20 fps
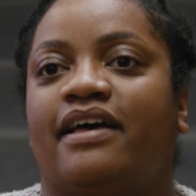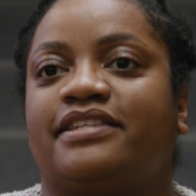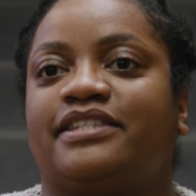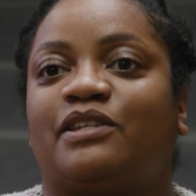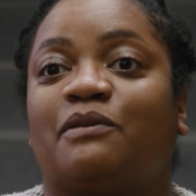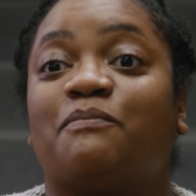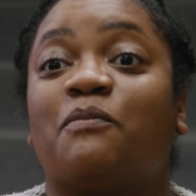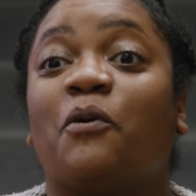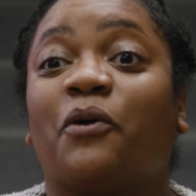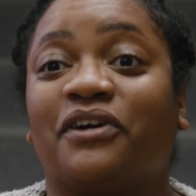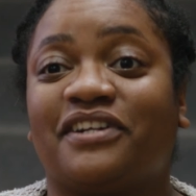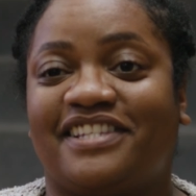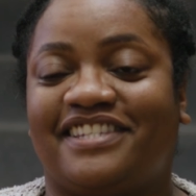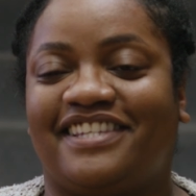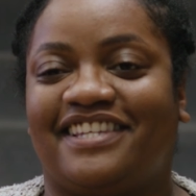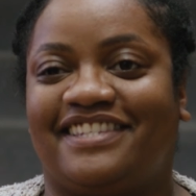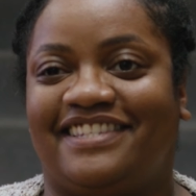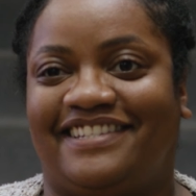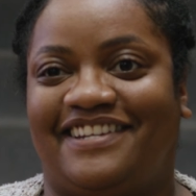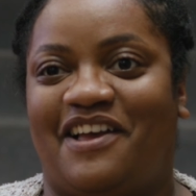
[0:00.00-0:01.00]
a support
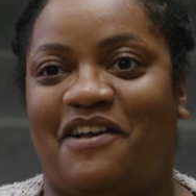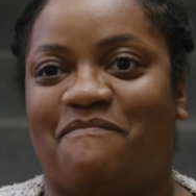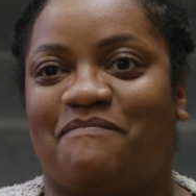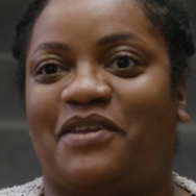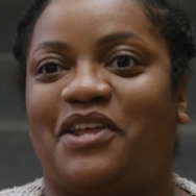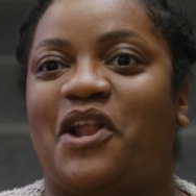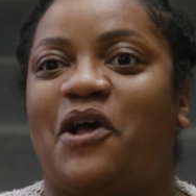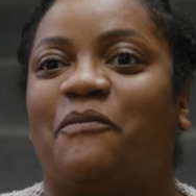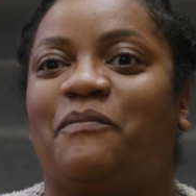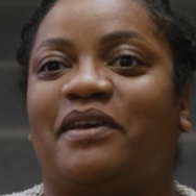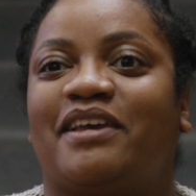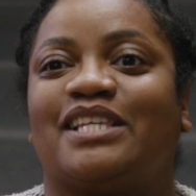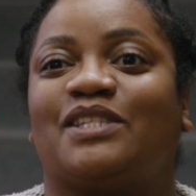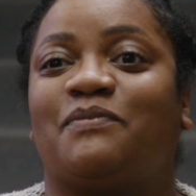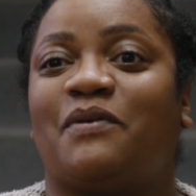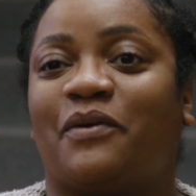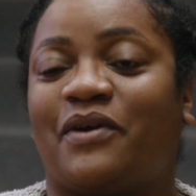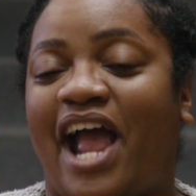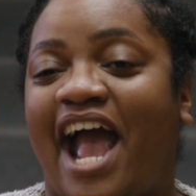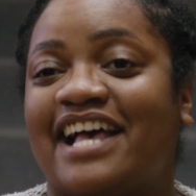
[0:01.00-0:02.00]
system, you know,
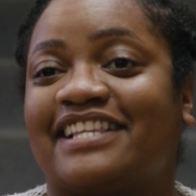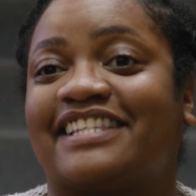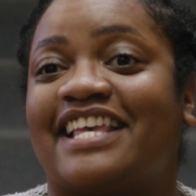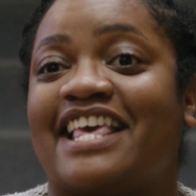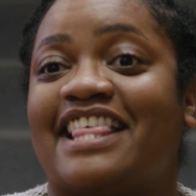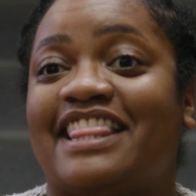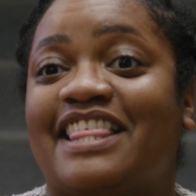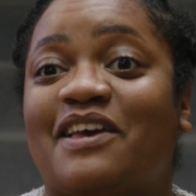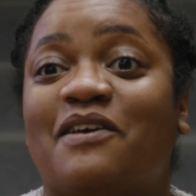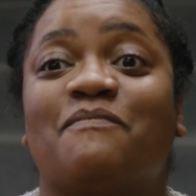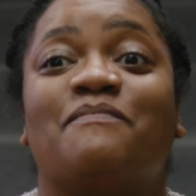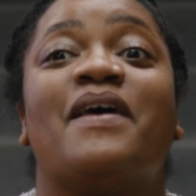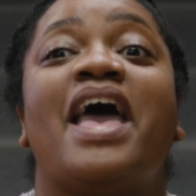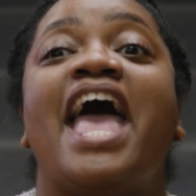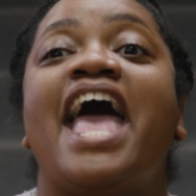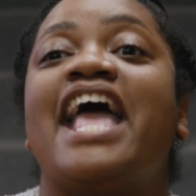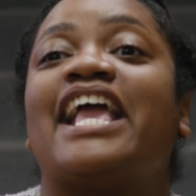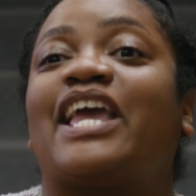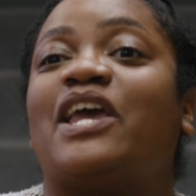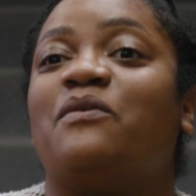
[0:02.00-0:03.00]
because we were asking them,
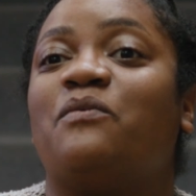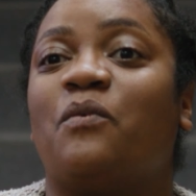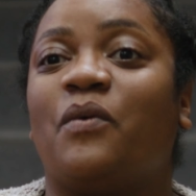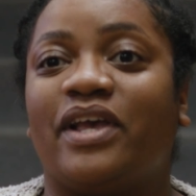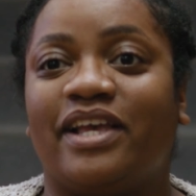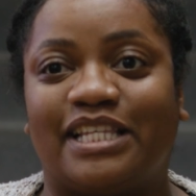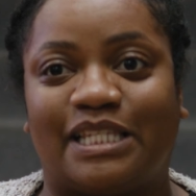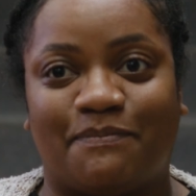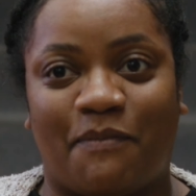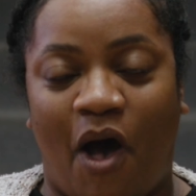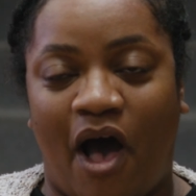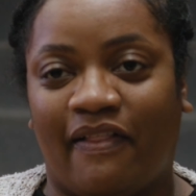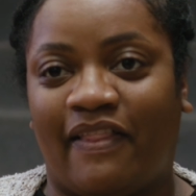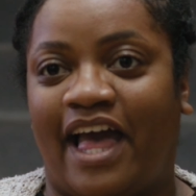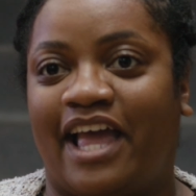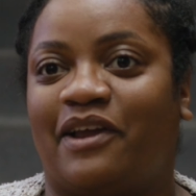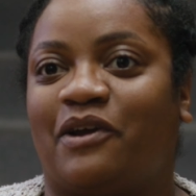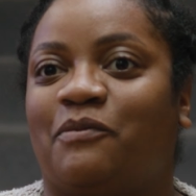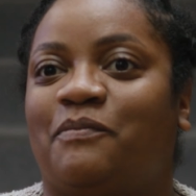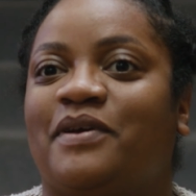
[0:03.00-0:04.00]
can we
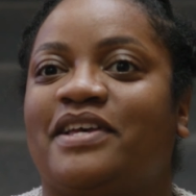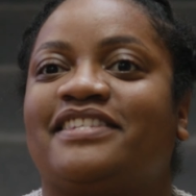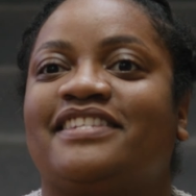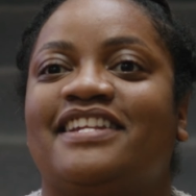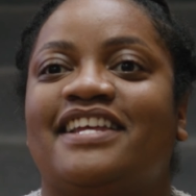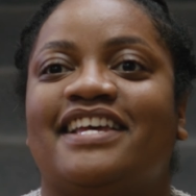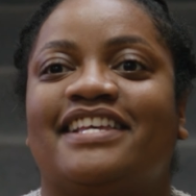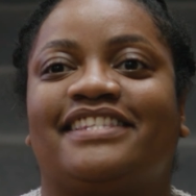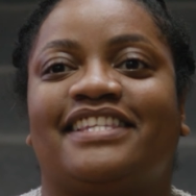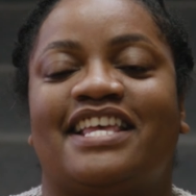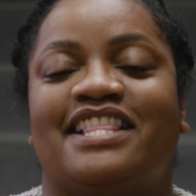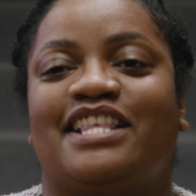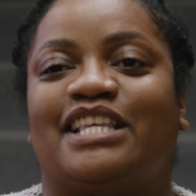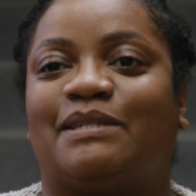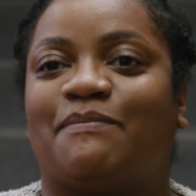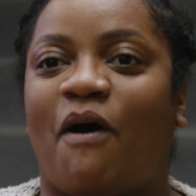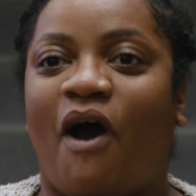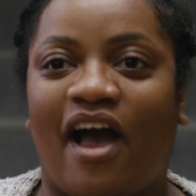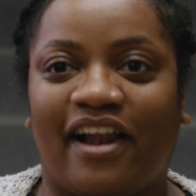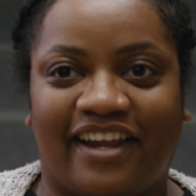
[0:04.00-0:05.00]
spotlight your business in
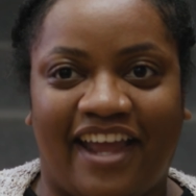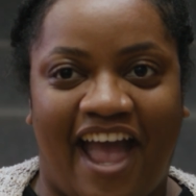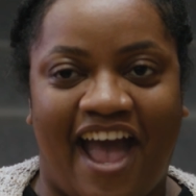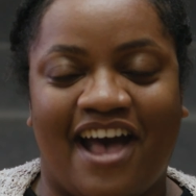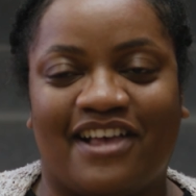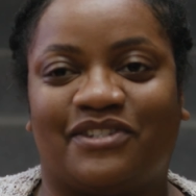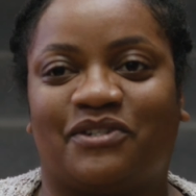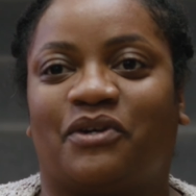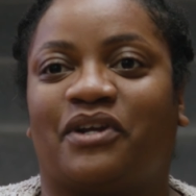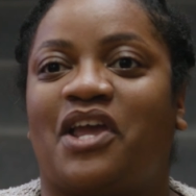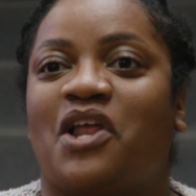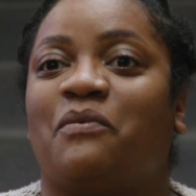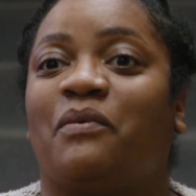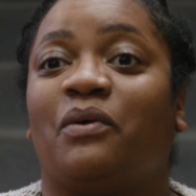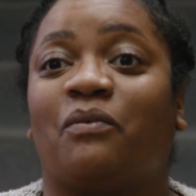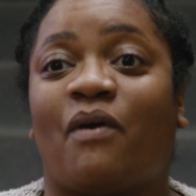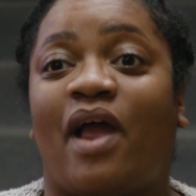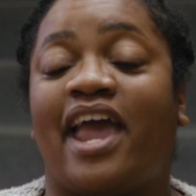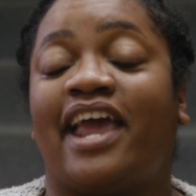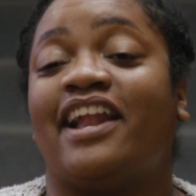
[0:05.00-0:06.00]
this podcast or can
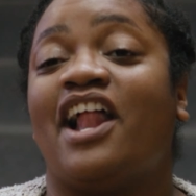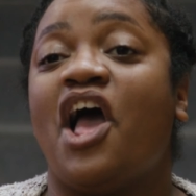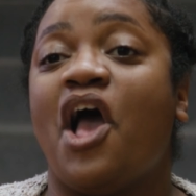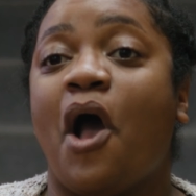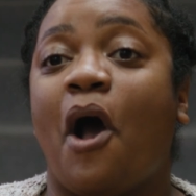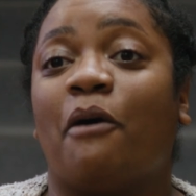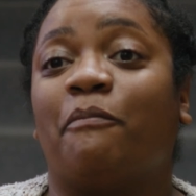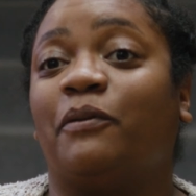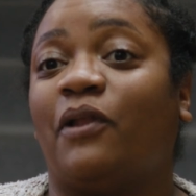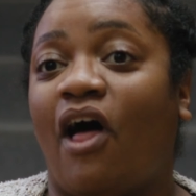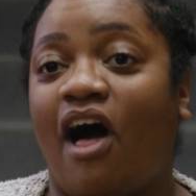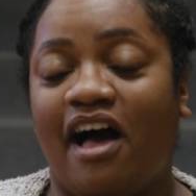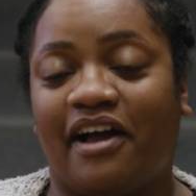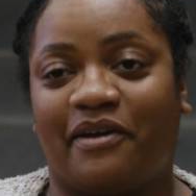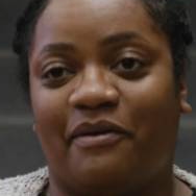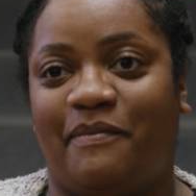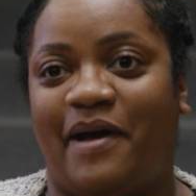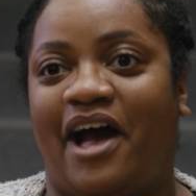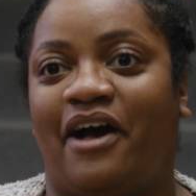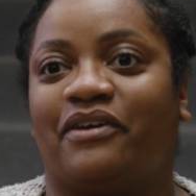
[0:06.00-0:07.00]
we write a
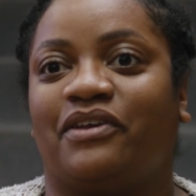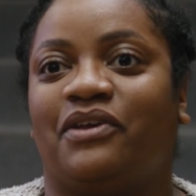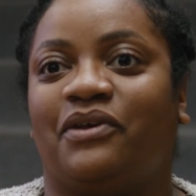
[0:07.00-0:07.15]
blog about